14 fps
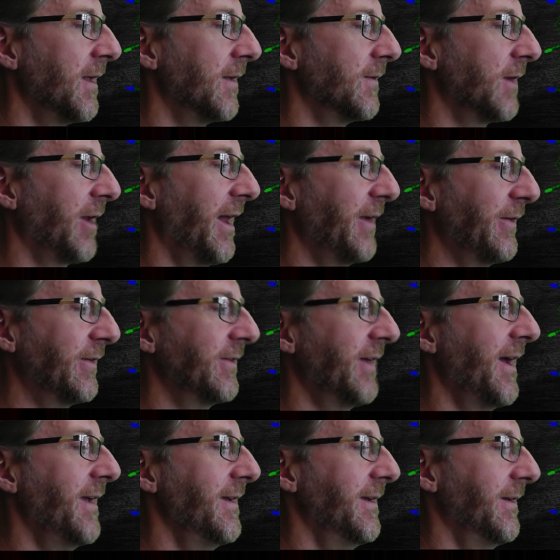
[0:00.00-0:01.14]
The collection
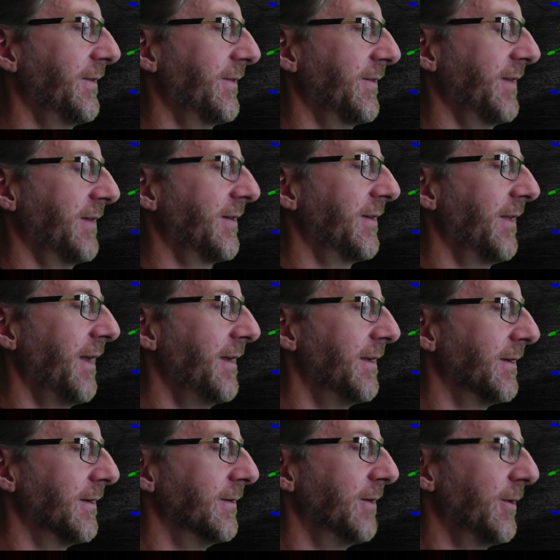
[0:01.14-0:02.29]
day is Saturday
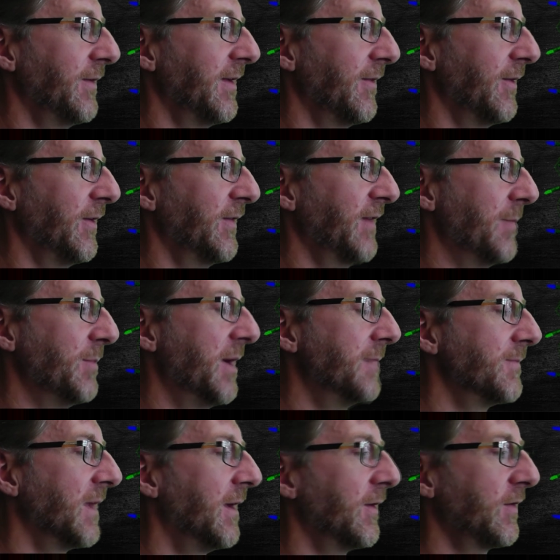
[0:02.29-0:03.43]
19th of December,
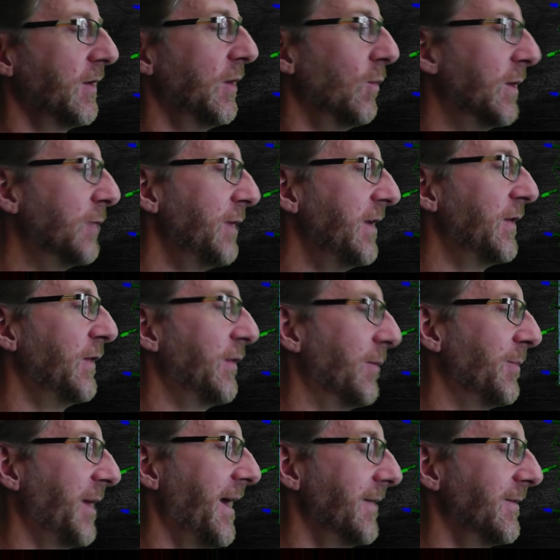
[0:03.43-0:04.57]
so you will need to
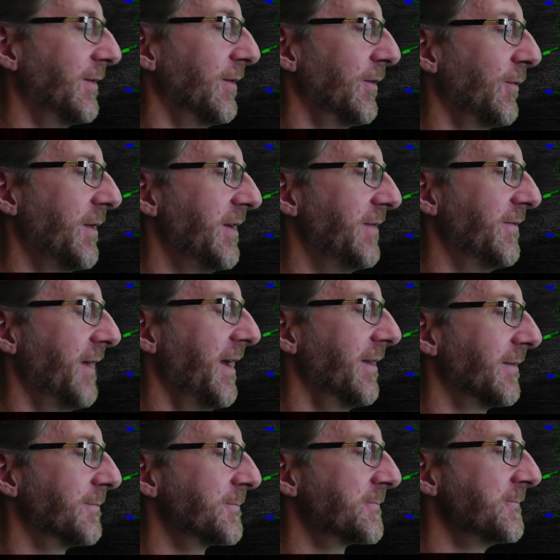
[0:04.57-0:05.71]
jump ahead to the
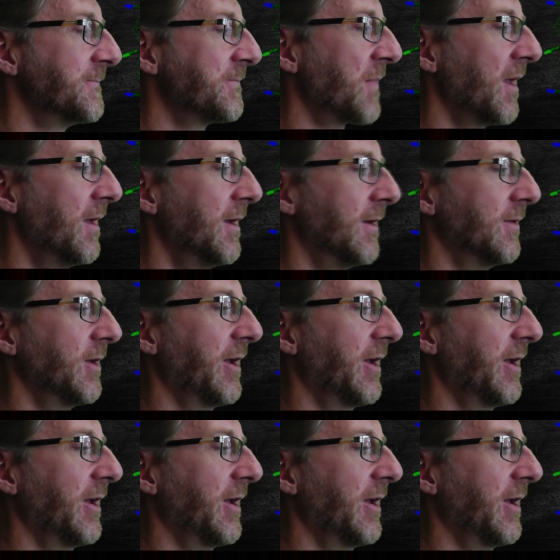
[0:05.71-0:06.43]
25th.